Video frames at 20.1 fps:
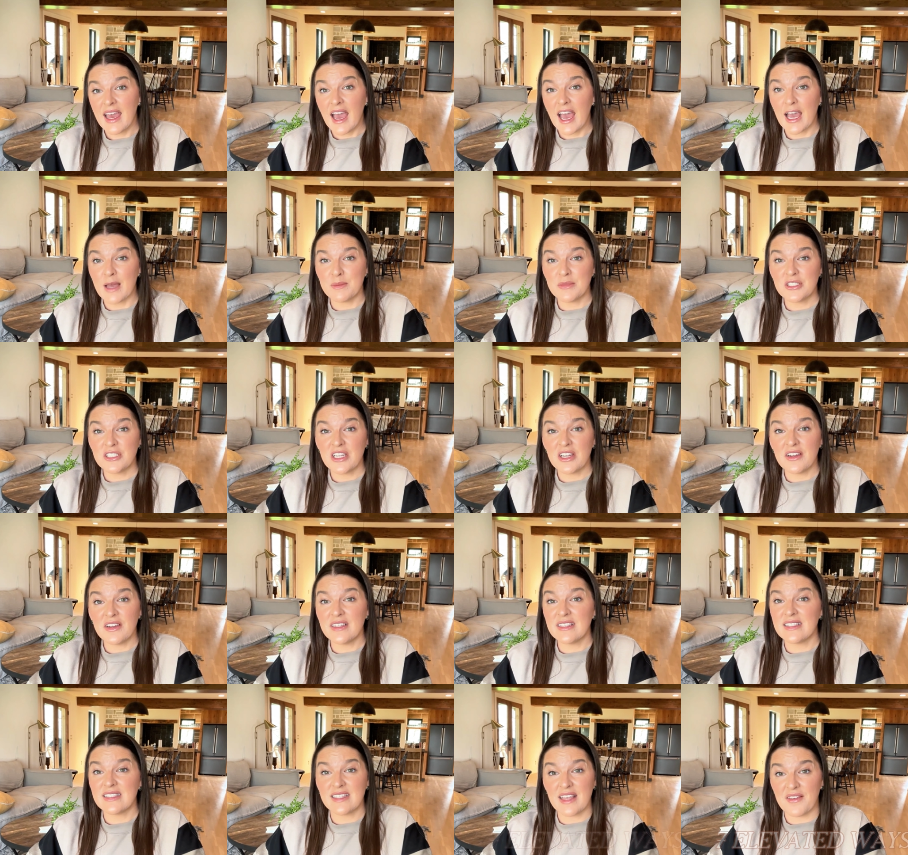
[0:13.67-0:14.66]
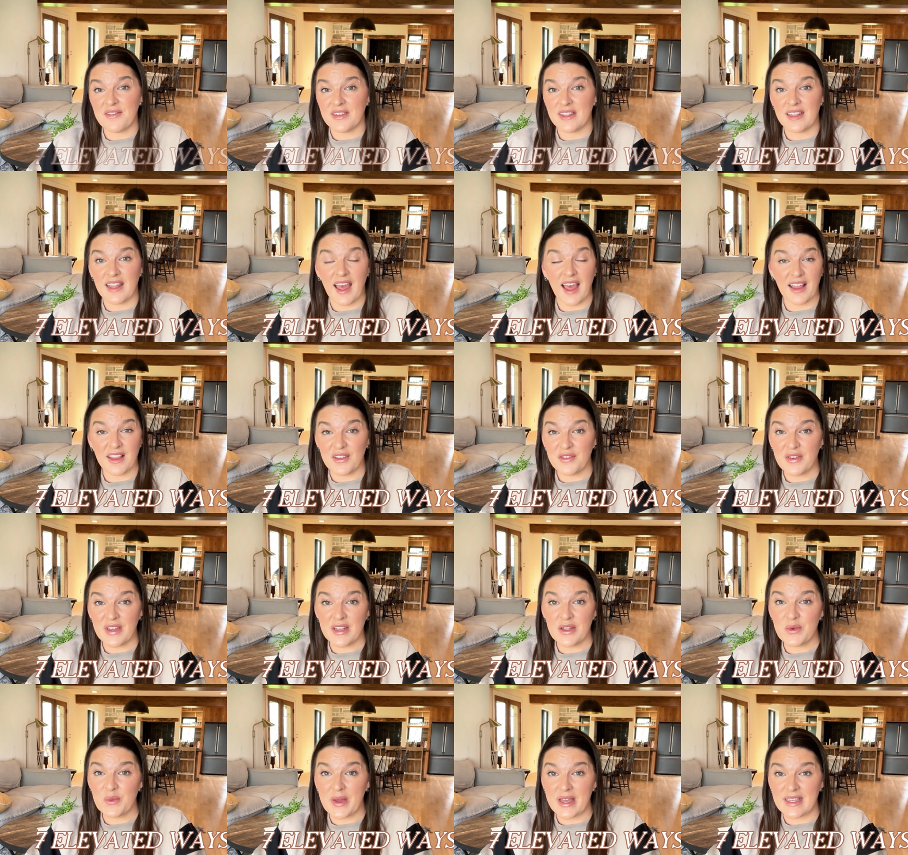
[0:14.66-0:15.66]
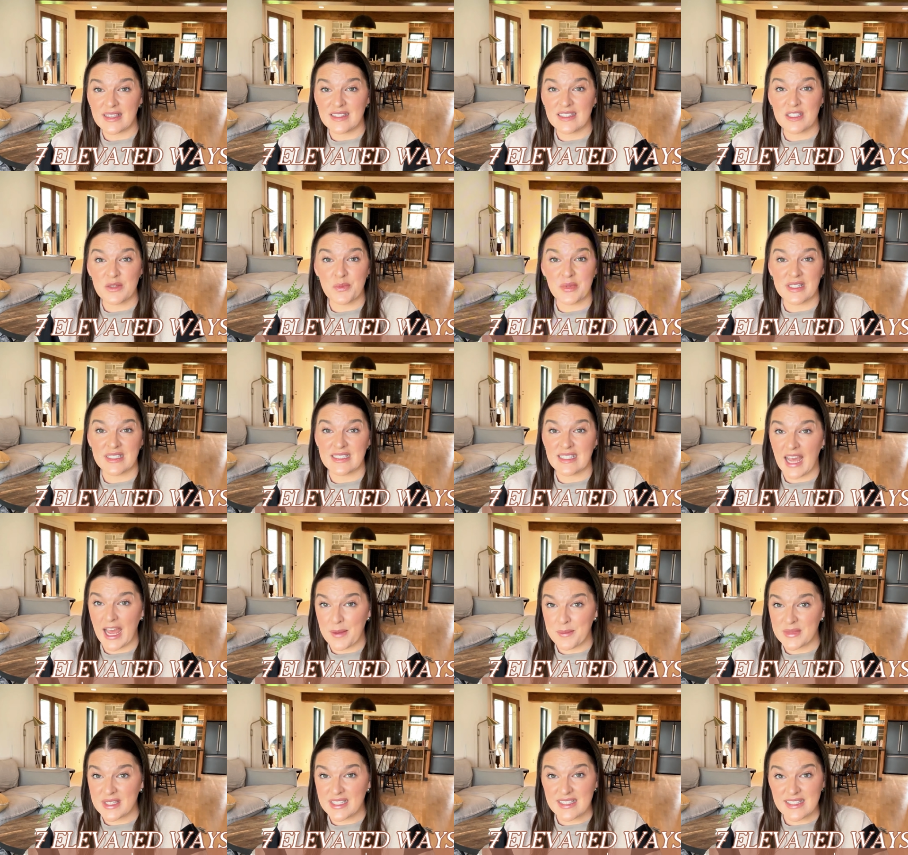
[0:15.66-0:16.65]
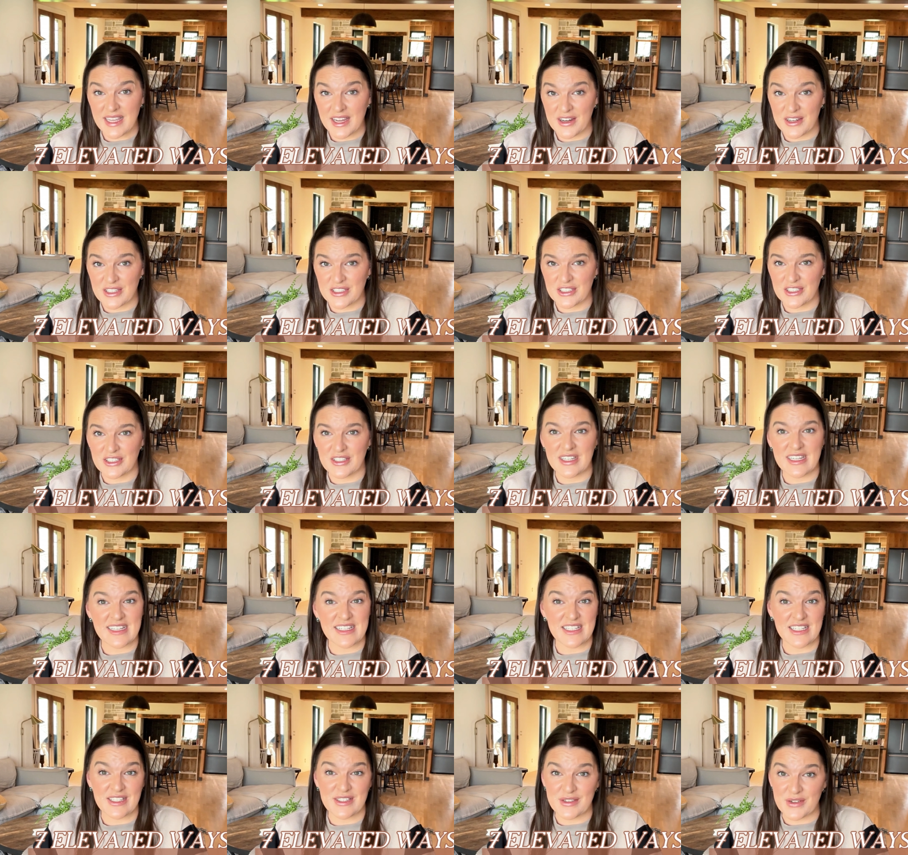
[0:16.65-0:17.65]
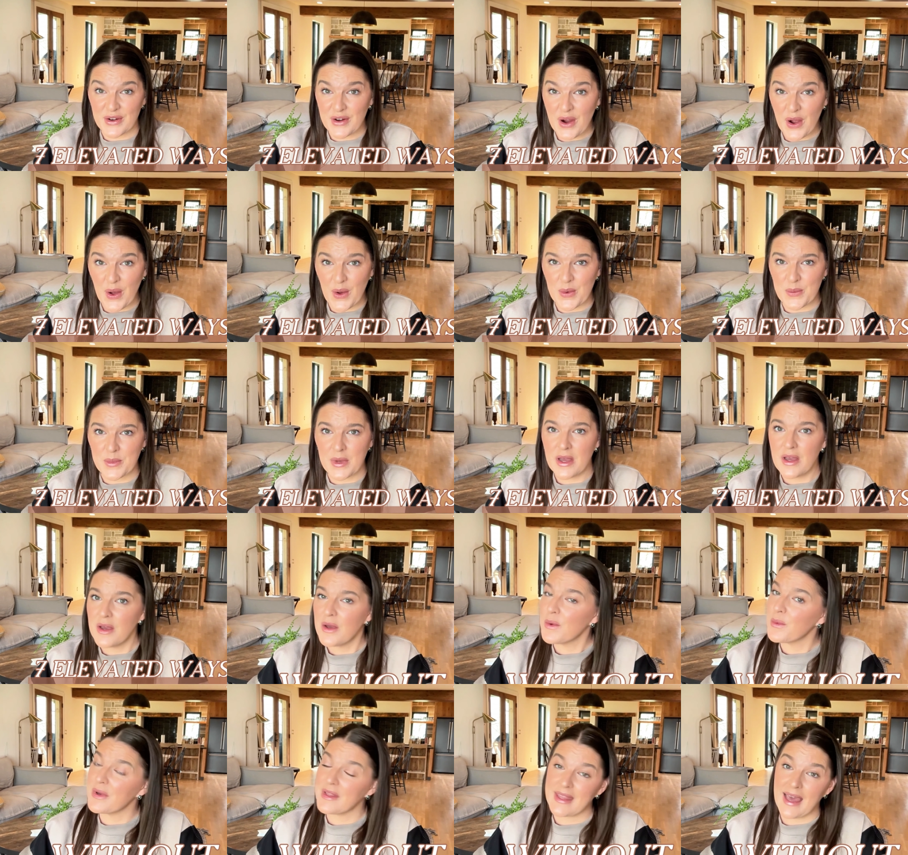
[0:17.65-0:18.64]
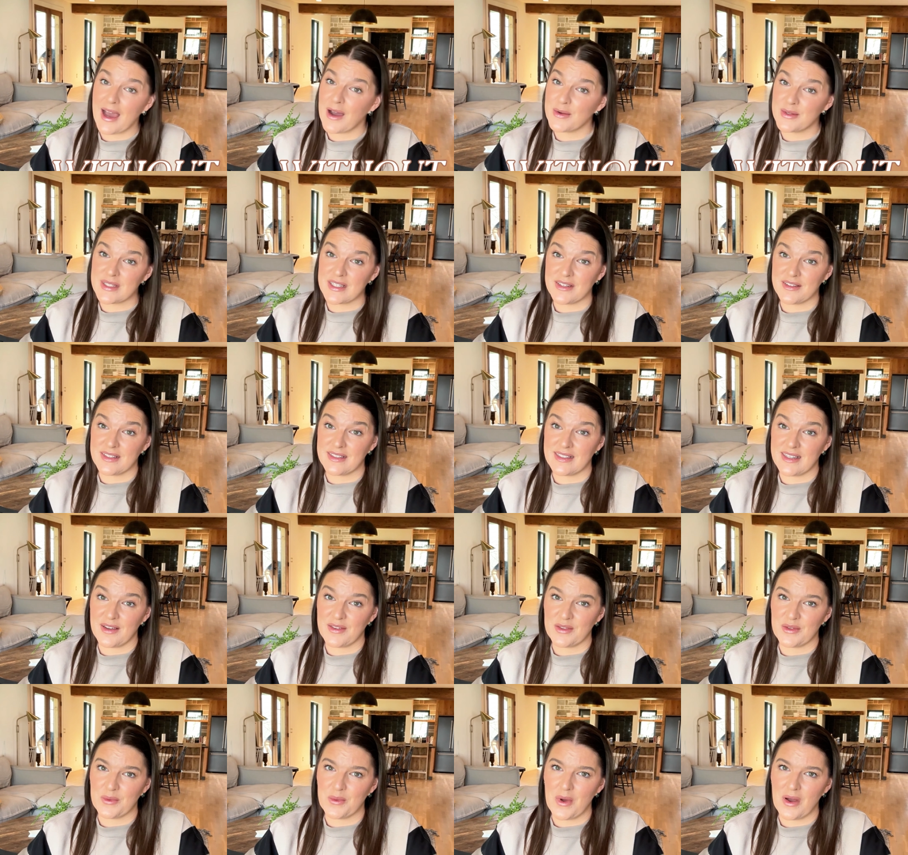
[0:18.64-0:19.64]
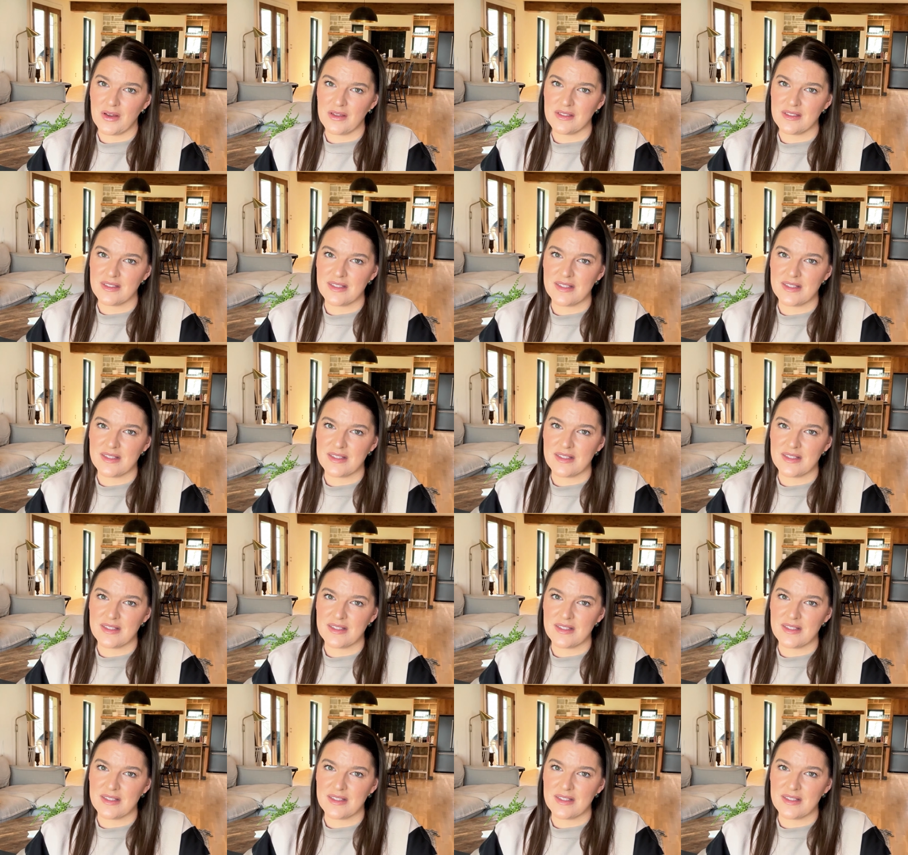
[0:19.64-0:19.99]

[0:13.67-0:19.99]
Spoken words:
I'm sharing 7 elevated ways to bring timeless character into your home without tearing down the walls.